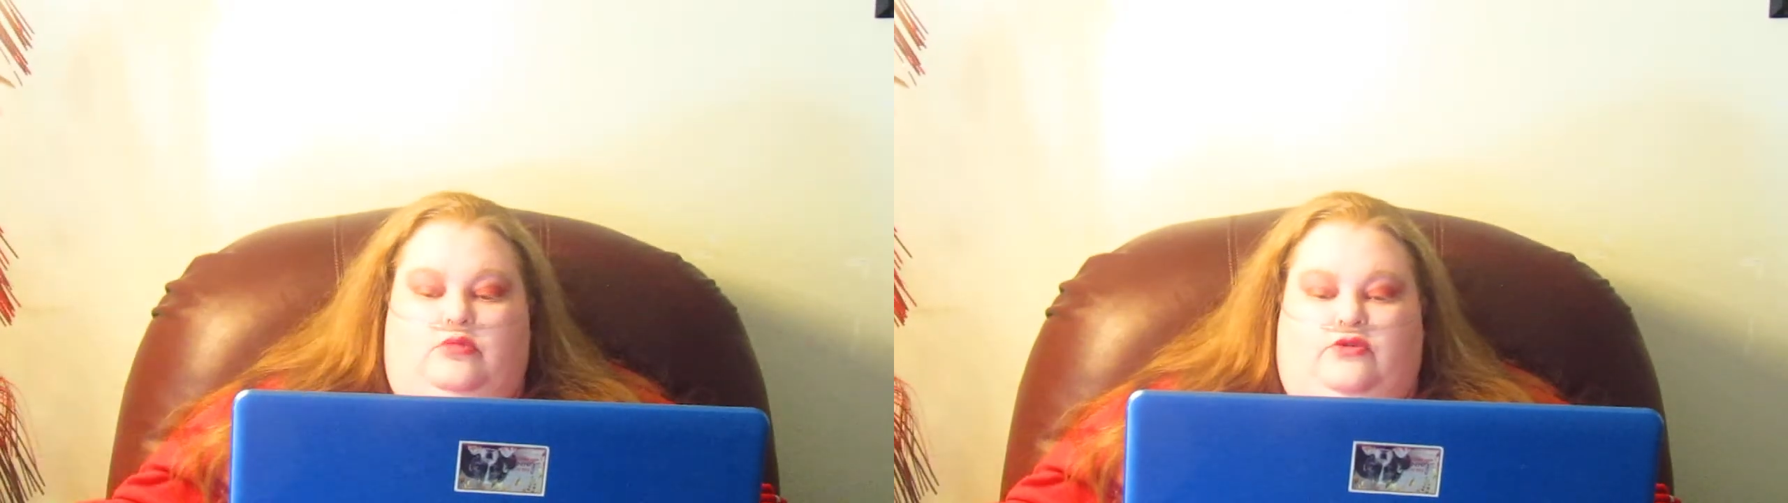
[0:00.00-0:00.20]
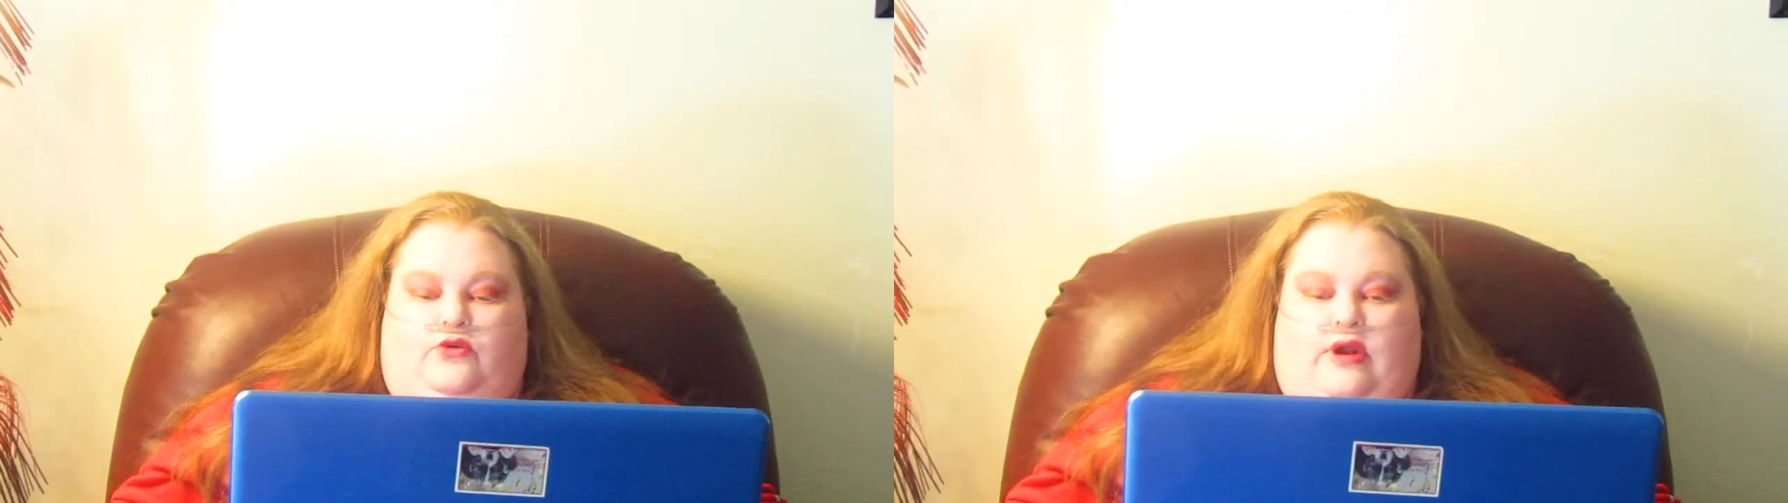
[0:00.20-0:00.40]

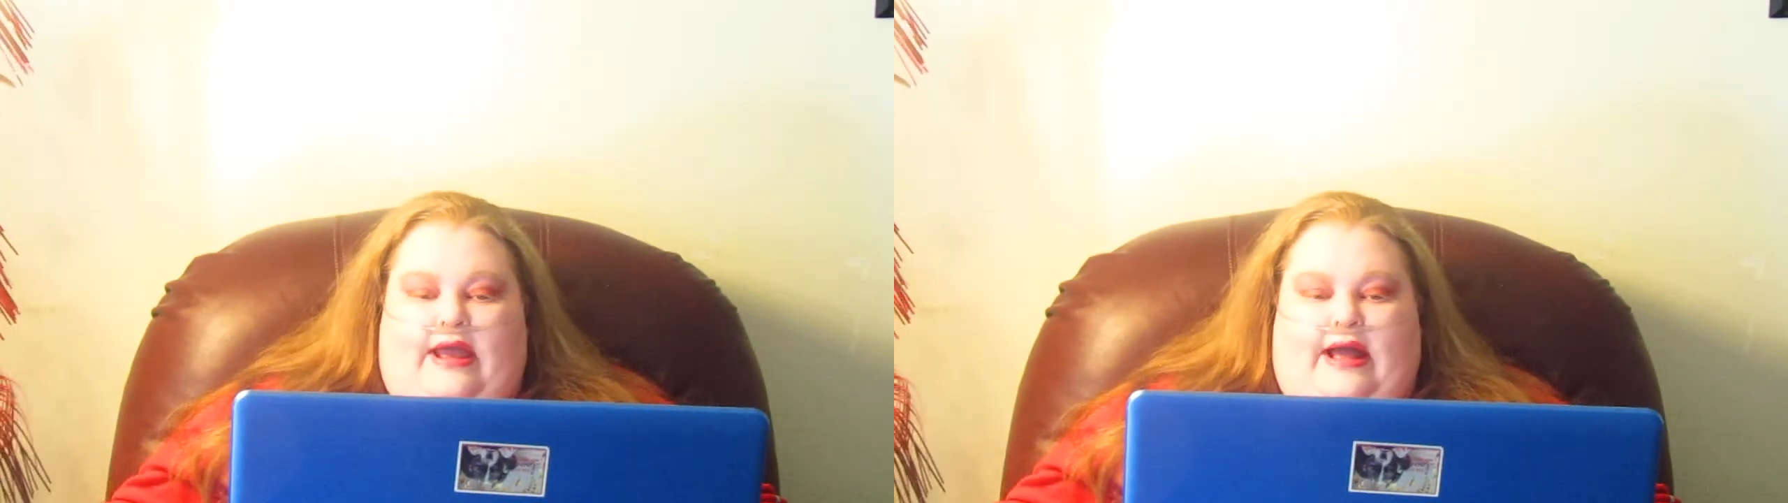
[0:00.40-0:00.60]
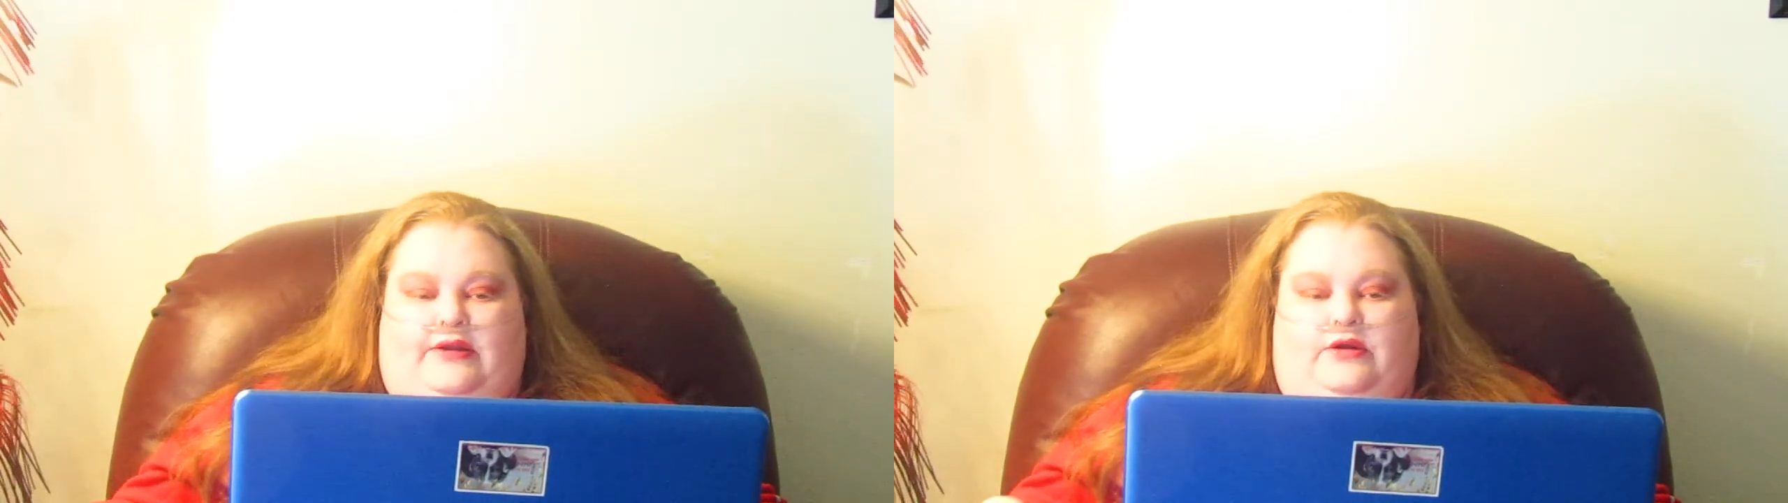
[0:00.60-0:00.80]
before I
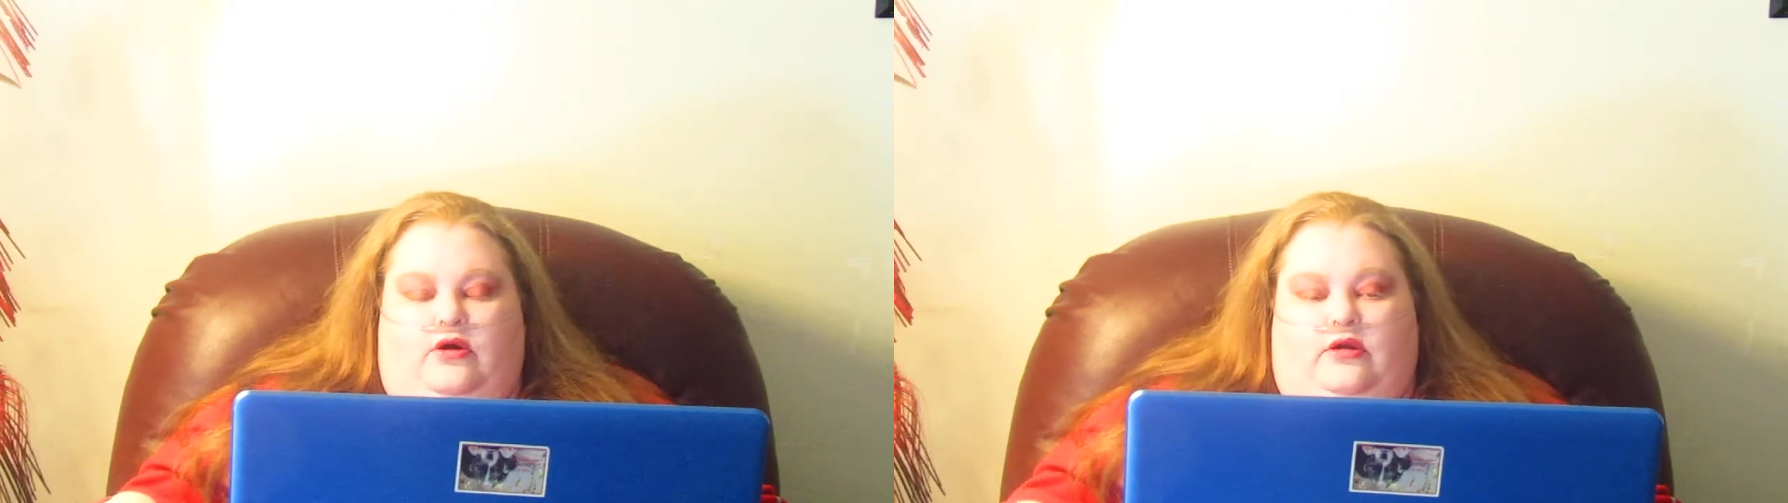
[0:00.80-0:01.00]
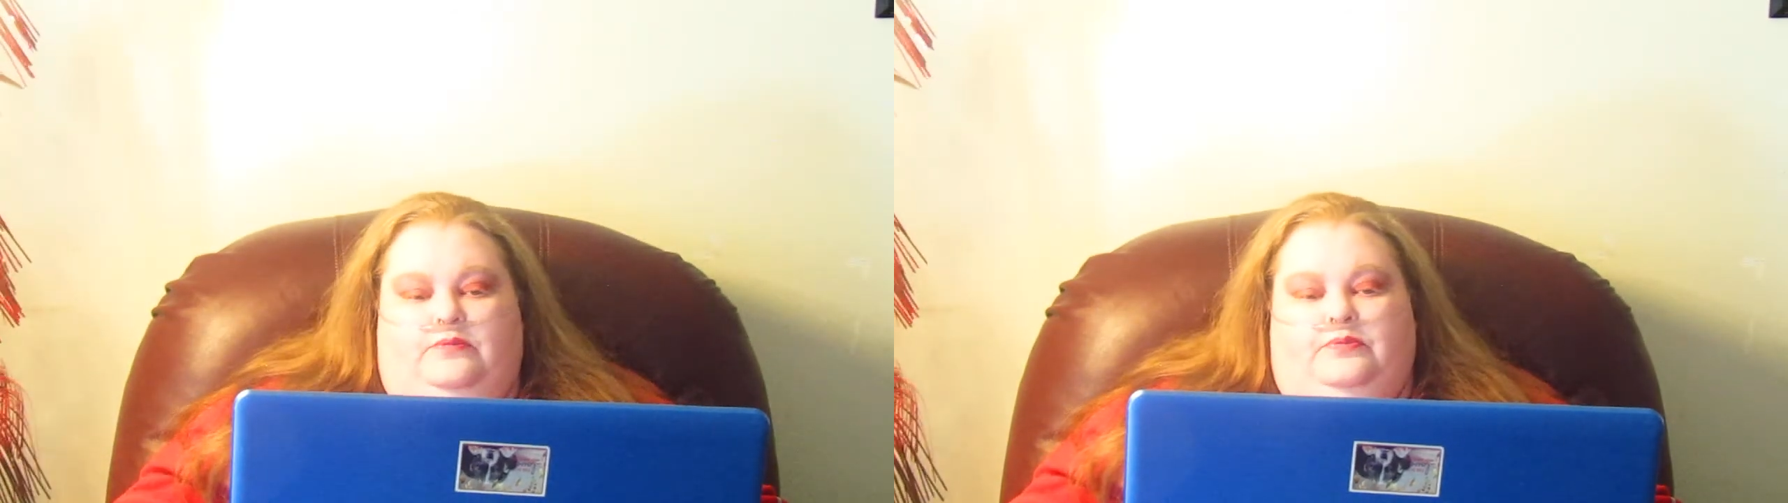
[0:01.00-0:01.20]
add it
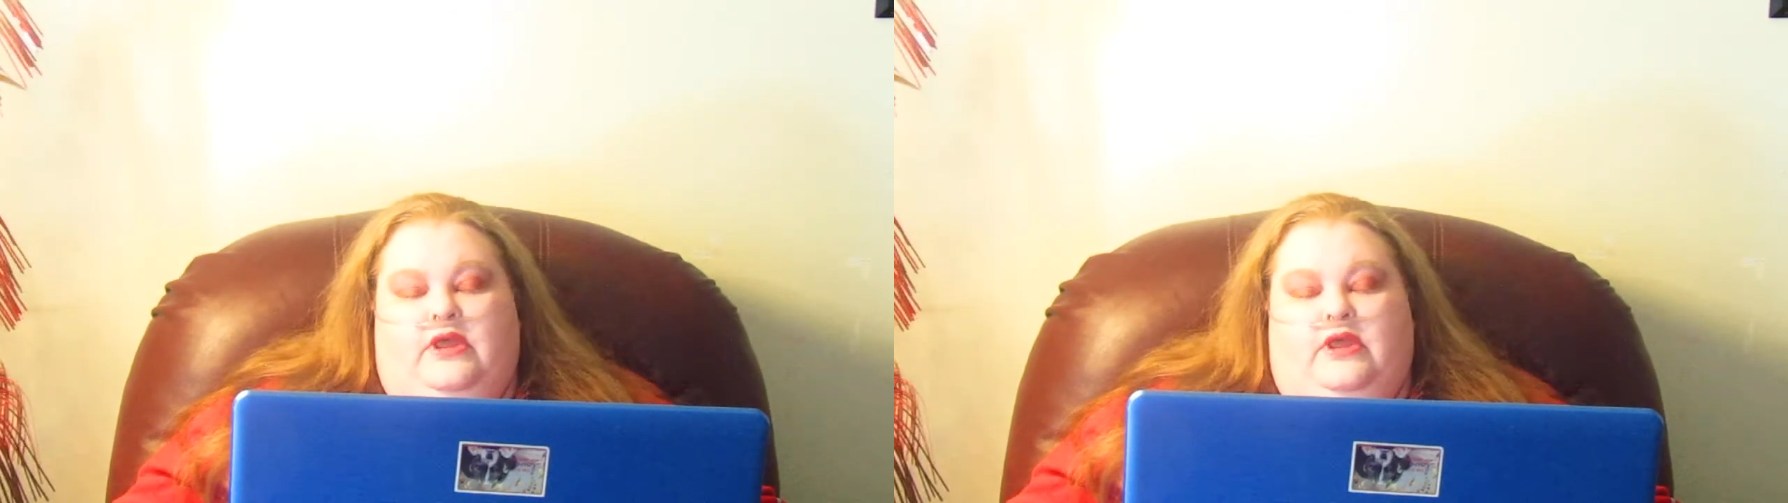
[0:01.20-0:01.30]
on.